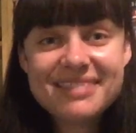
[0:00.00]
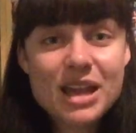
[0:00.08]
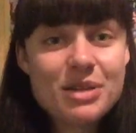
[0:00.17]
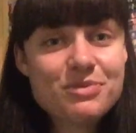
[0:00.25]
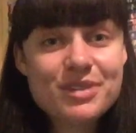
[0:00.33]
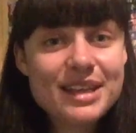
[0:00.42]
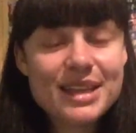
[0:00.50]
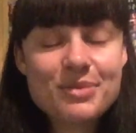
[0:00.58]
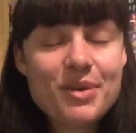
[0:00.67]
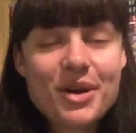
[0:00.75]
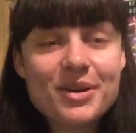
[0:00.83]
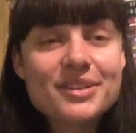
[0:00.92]
It really
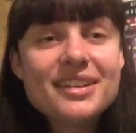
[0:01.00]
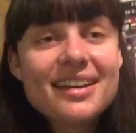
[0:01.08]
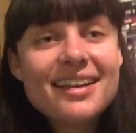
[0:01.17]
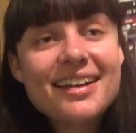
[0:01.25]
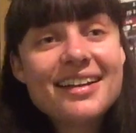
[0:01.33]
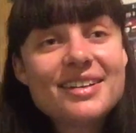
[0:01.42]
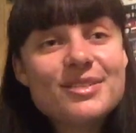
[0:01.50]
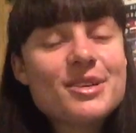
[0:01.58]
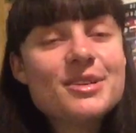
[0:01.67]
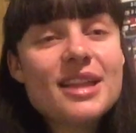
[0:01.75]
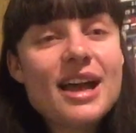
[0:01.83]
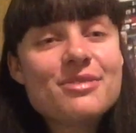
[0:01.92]
won't.
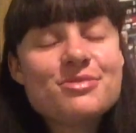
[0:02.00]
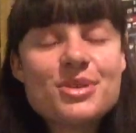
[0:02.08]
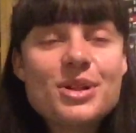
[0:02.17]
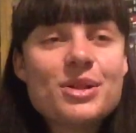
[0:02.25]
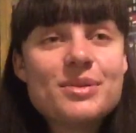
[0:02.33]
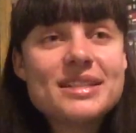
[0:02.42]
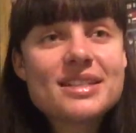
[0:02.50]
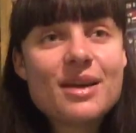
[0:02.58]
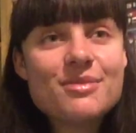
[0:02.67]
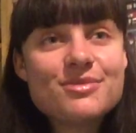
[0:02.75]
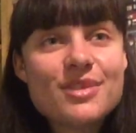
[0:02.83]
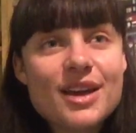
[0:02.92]
Real life will always
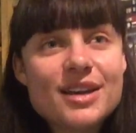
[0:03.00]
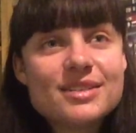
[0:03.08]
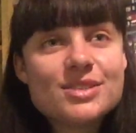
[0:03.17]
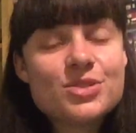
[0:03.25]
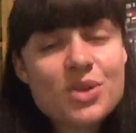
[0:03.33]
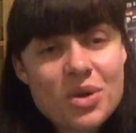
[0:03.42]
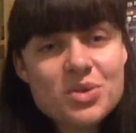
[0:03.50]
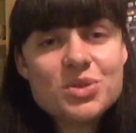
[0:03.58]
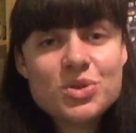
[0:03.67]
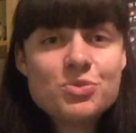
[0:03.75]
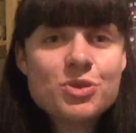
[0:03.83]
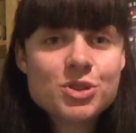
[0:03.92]
come first. Those
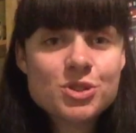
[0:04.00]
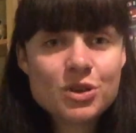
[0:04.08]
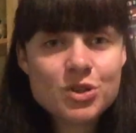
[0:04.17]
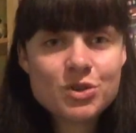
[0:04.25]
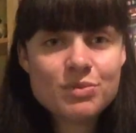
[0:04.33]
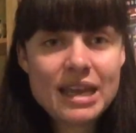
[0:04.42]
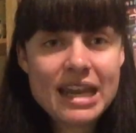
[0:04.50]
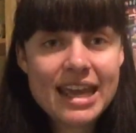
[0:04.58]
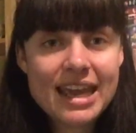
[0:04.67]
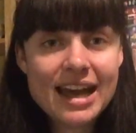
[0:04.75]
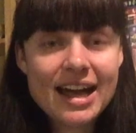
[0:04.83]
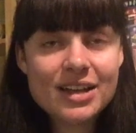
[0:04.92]
who put social
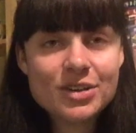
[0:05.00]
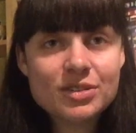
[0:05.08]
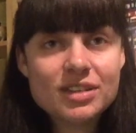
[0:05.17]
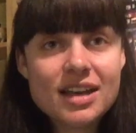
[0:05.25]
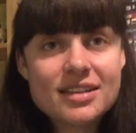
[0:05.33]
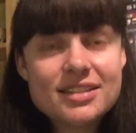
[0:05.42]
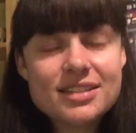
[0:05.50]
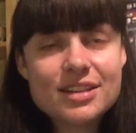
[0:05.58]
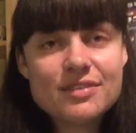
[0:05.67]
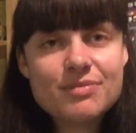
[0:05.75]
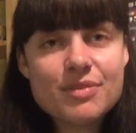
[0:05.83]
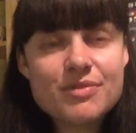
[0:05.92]
media and online
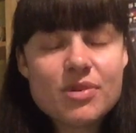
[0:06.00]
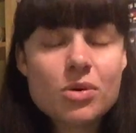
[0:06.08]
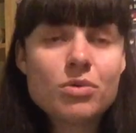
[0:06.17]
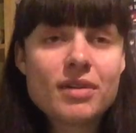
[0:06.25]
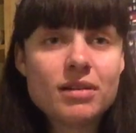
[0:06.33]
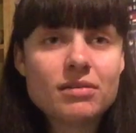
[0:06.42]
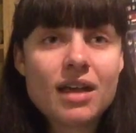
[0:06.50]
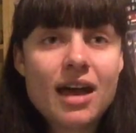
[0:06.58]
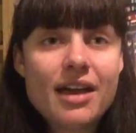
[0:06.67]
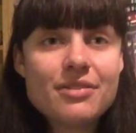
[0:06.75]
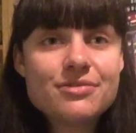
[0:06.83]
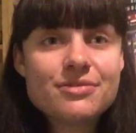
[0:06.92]
stuff before real
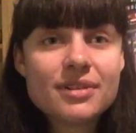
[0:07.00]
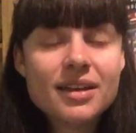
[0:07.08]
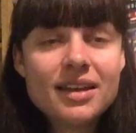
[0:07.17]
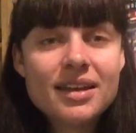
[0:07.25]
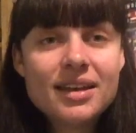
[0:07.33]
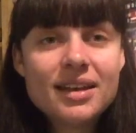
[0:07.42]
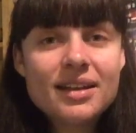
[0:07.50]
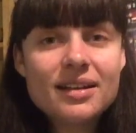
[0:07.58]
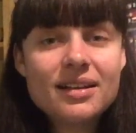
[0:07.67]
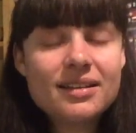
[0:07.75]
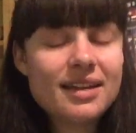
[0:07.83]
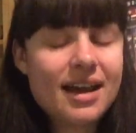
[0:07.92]
life,
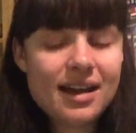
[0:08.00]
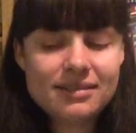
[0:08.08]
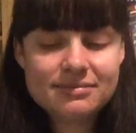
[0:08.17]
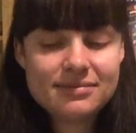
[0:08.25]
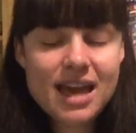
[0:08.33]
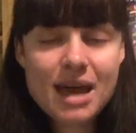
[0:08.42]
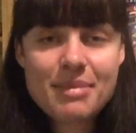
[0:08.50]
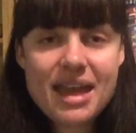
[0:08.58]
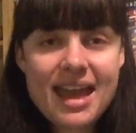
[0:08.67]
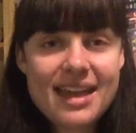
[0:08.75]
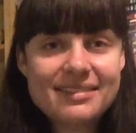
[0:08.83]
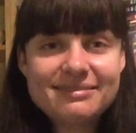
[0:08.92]
oh, nah
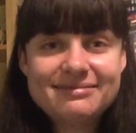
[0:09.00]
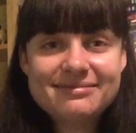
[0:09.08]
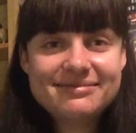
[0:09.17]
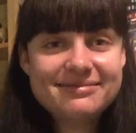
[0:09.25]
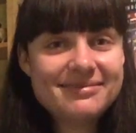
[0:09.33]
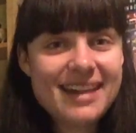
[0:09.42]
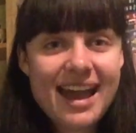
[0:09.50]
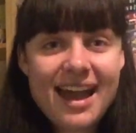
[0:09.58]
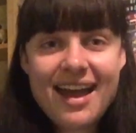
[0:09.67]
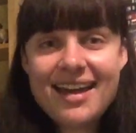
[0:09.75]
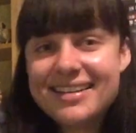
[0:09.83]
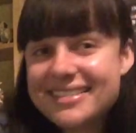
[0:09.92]
man,
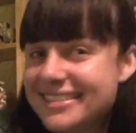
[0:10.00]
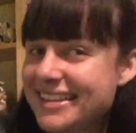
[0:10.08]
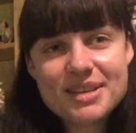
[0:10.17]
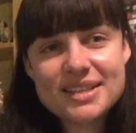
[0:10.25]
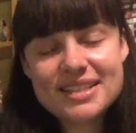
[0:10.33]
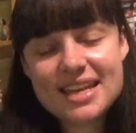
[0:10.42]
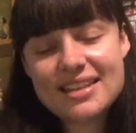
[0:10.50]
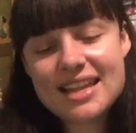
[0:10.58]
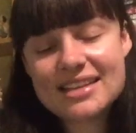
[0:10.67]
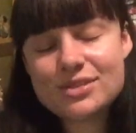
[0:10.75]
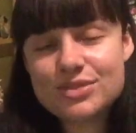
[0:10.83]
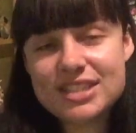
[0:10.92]
nah. Because then
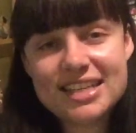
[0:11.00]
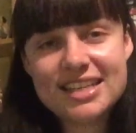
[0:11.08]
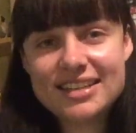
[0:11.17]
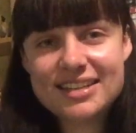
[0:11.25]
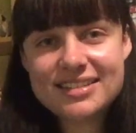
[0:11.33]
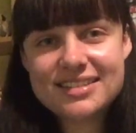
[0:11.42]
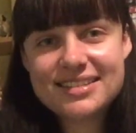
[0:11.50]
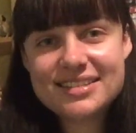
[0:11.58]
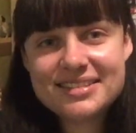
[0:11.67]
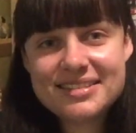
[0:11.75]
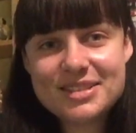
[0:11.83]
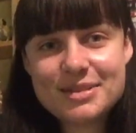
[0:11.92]
that's
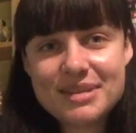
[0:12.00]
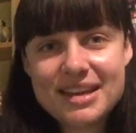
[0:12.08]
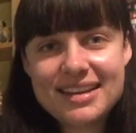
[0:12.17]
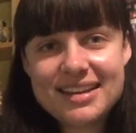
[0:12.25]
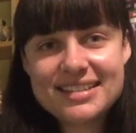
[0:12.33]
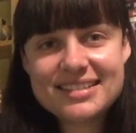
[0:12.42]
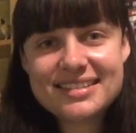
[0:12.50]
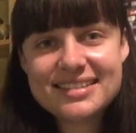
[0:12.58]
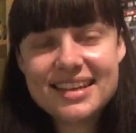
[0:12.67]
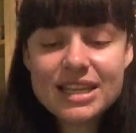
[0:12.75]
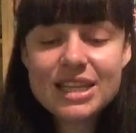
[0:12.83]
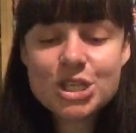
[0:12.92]
ridiculous. To me it is.
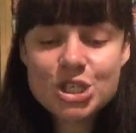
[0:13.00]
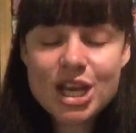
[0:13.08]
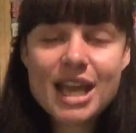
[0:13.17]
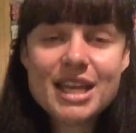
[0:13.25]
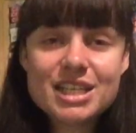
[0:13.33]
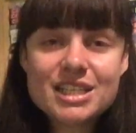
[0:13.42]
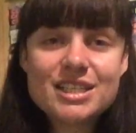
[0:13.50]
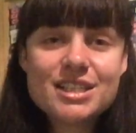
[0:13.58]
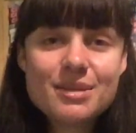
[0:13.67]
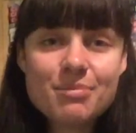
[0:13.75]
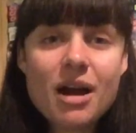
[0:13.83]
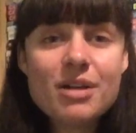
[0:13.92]
Really
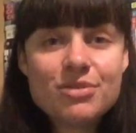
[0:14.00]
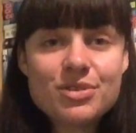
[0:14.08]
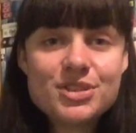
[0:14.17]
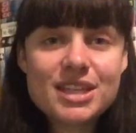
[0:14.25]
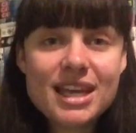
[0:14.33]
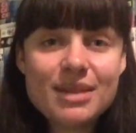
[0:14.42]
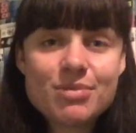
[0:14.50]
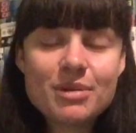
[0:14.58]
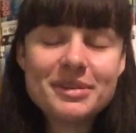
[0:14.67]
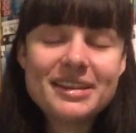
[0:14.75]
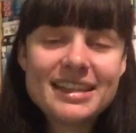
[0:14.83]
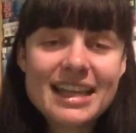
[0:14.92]
changed my routine
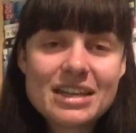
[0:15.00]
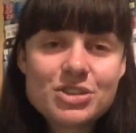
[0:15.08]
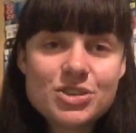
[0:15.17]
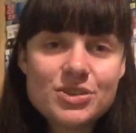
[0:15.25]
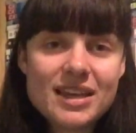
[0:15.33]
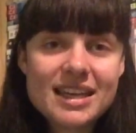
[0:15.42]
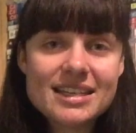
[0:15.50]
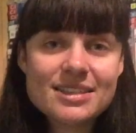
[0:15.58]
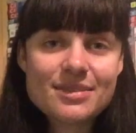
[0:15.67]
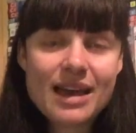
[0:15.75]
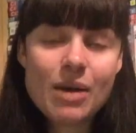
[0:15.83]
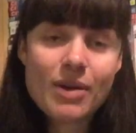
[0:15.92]
probably in the last 2 years
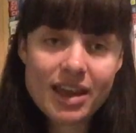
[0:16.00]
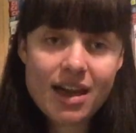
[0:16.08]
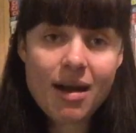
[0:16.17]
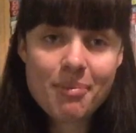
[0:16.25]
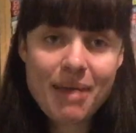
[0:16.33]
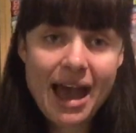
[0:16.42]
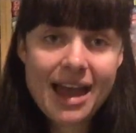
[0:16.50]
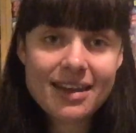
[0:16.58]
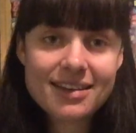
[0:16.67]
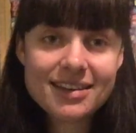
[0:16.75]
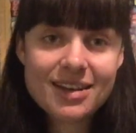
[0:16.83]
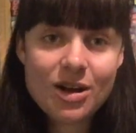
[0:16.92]
of how I cut
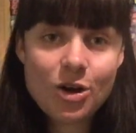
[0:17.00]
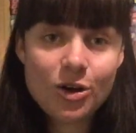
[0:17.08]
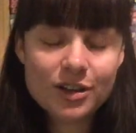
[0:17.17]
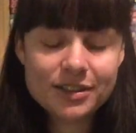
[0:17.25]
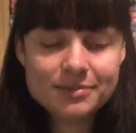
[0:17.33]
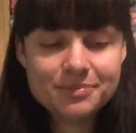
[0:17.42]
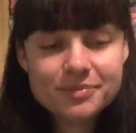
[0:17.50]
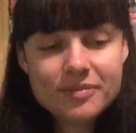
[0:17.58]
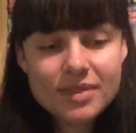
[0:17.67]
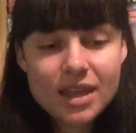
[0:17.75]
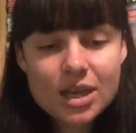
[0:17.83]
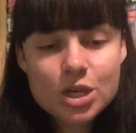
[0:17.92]
back on
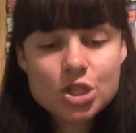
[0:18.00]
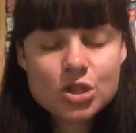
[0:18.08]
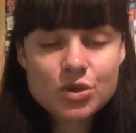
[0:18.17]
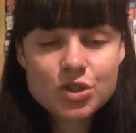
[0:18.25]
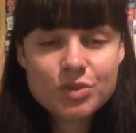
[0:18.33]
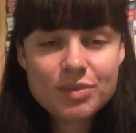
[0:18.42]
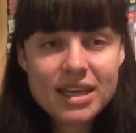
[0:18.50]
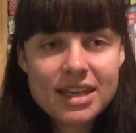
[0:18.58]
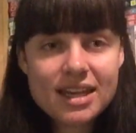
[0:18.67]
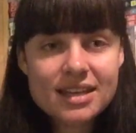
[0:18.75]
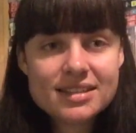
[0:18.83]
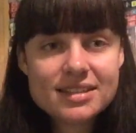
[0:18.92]
social
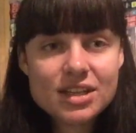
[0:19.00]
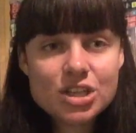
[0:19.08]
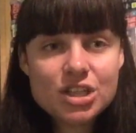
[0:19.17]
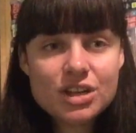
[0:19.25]
media and such.